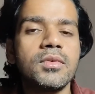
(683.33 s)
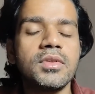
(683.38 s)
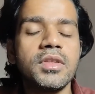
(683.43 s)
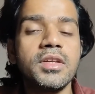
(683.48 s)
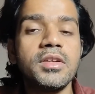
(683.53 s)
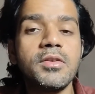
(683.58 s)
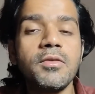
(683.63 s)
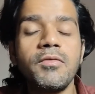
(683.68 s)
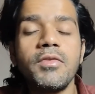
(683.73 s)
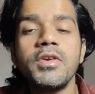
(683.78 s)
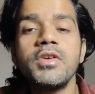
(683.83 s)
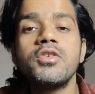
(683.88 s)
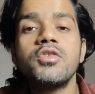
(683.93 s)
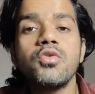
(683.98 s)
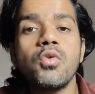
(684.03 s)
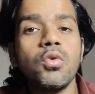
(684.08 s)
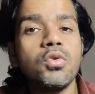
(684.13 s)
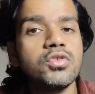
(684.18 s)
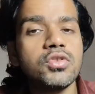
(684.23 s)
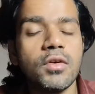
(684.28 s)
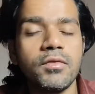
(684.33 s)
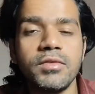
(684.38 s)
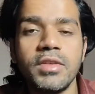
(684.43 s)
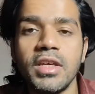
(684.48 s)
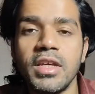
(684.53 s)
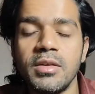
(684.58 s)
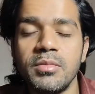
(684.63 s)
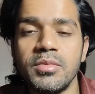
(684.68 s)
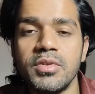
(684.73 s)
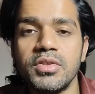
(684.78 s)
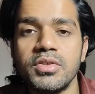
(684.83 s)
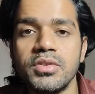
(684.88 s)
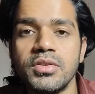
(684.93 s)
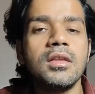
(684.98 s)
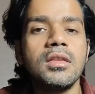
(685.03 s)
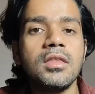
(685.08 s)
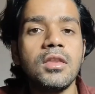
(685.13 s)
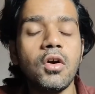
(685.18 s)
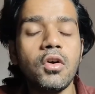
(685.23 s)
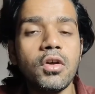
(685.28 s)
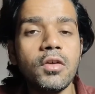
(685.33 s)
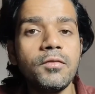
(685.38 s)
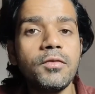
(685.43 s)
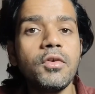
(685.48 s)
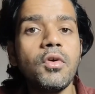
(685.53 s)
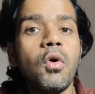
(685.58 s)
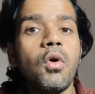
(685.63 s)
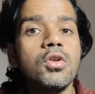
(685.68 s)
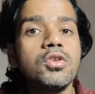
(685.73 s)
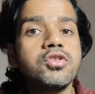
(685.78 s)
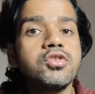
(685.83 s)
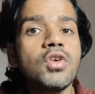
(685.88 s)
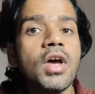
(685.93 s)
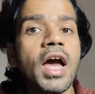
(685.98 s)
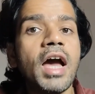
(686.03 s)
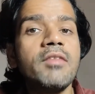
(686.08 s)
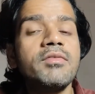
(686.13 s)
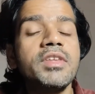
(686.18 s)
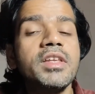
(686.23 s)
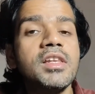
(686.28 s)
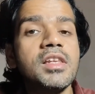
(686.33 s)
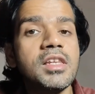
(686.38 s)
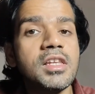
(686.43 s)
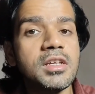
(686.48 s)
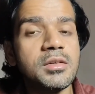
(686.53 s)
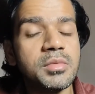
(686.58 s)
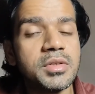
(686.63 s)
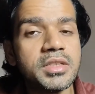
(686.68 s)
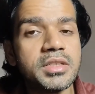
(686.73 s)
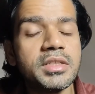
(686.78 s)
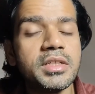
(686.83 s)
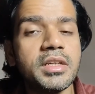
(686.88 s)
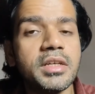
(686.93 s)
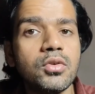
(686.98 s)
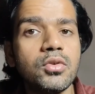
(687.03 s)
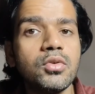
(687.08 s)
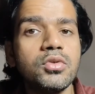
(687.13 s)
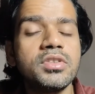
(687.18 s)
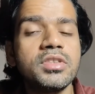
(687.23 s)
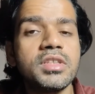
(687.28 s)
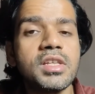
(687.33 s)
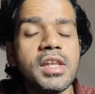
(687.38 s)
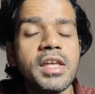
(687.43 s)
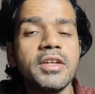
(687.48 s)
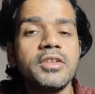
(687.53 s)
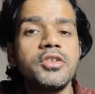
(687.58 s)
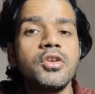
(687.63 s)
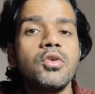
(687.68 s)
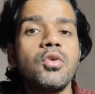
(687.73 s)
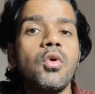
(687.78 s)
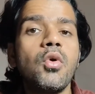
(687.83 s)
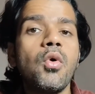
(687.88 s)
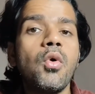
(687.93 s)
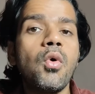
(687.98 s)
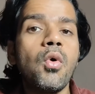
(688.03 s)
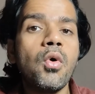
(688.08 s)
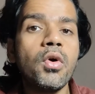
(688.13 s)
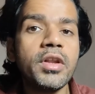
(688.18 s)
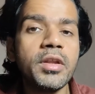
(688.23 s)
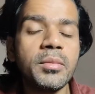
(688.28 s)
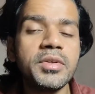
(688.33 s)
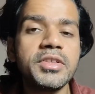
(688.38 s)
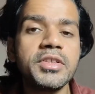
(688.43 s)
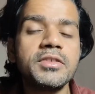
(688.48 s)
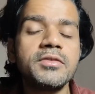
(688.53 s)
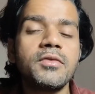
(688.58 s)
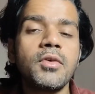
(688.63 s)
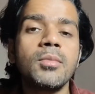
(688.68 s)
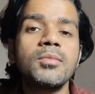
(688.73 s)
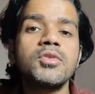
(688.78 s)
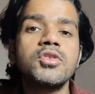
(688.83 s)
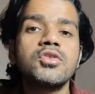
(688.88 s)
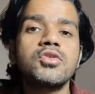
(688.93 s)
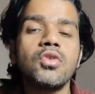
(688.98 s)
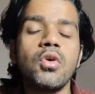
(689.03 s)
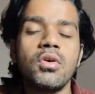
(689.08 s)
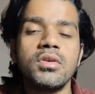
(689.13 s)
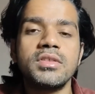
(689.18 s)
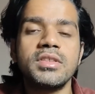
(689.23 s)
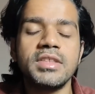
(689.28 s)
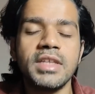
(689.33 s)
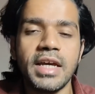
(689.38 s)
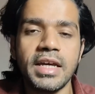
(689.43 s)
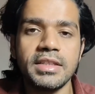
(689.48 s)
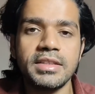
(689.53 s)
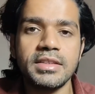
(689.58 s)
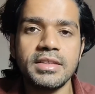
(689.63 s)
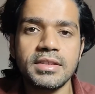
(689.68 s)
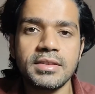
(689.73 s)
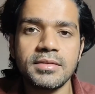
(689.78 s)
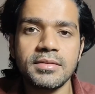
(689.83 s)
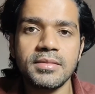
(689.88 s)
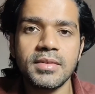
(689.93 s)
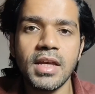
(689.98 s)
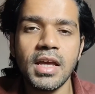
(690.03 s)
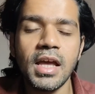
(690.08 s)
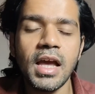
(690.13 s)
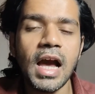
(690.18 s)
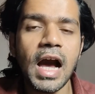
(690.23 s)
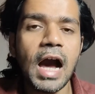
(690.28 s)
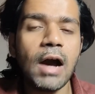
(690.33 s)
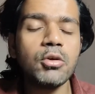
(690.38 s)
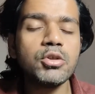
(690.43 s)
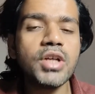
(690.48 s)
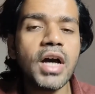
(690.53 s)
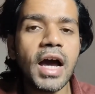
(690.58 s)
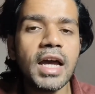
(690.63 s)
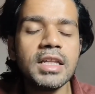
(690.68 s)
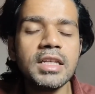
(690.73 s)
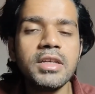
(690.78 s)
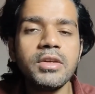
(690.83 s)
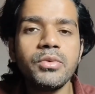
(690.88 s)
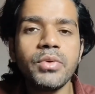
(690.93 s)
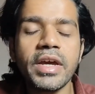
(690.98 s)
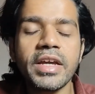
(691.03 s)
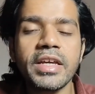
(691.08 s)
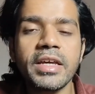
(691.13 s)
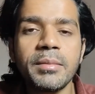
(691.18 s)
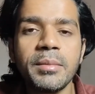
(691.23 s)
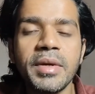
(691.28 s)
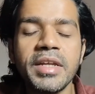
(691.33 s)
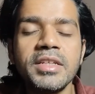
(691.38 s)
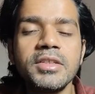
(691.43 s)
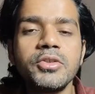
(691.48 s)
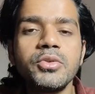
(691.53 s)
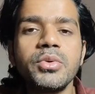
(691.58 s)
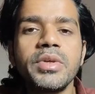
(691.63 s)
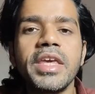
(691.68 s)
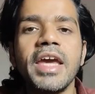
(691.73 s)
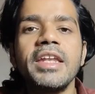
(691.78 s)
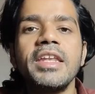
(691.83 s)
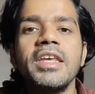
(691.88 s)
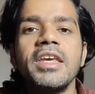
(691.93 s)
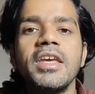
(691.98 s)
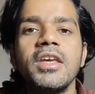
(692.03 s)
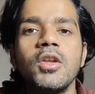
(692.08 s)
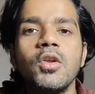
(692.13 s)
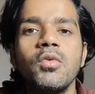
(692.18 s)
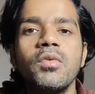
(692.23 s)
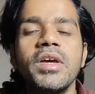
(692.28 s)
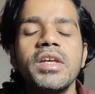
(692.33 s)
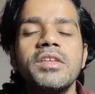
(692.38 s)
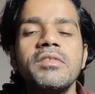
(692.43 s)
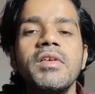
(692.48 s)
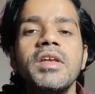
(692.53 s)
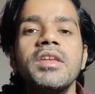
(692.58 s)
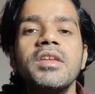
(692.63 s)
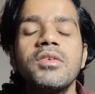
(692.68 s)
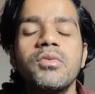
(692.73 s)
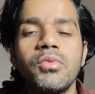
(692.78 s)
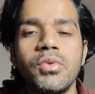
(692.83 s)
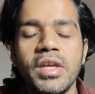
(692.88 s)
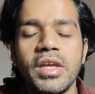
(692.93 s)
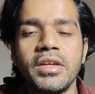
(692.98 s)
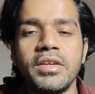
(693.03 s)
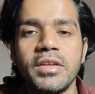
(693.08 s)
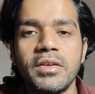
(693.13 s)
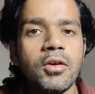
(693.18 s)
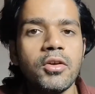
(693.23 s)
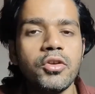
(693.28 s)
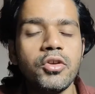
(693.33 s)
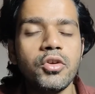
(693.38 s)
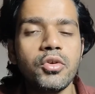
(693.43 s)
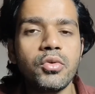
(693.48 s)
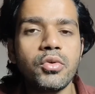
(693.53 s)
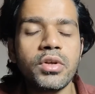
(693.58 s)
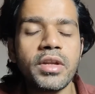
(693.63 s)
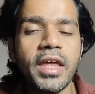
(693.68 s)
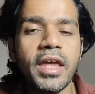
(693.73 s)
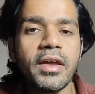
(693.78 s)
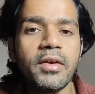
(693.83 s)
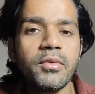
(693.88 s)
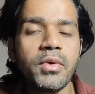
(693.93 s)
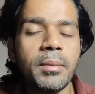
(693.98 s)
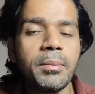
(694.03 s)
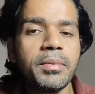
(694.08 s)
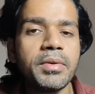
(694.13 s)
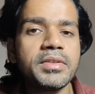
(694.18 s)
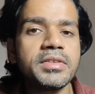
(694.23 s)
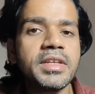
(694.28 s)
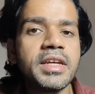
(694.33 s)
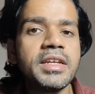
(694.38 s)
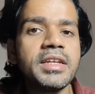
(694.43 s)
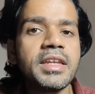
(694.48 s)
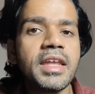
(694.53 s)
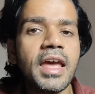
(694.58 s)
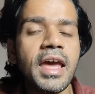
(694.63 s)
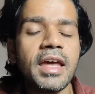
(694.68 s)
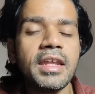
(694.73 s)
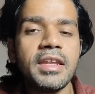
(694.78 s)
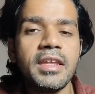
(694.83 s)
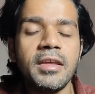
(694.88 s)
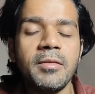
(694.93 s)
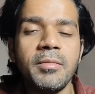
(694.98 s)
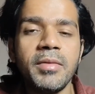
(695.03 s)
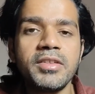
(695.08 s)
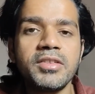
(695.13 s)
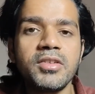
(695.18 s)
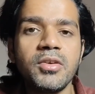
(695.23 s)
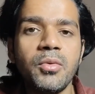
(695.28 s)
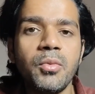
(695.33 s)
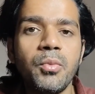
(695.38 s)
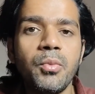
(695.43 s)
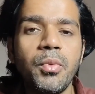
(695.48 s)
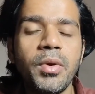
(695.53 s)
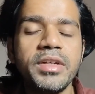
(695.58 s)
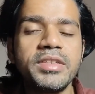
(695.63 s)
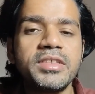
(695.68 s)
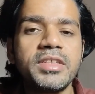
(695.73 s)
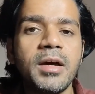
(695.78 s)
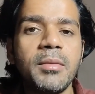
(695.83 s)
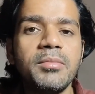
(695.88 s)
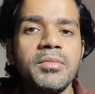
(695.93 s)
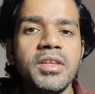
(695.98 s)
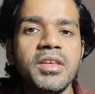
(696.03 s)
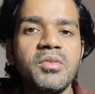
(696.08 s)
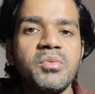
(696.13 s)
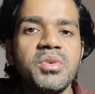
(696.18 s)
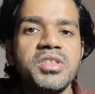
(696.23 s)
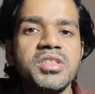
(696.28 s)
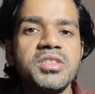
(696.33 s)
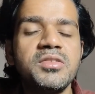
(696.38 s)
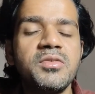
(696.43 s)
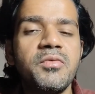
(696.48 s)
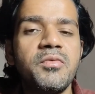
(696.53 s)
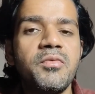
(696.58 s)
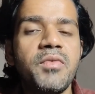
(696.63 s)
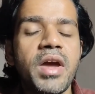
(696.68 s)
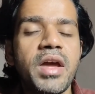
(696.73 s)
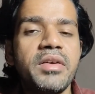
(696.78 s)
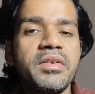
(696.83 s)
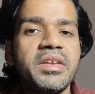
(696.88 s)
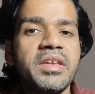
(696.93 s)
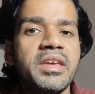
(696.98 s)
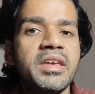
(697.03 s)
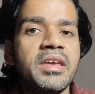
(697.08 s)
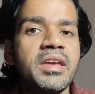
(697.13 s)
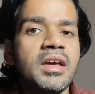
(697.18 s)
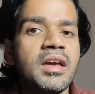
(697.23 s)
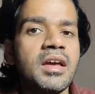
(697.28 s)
different tones of the images. Now, if you also have the liberty to select your own images from stock sites, I would highly recommend to get innovative and creative. You could represent an image with something which is very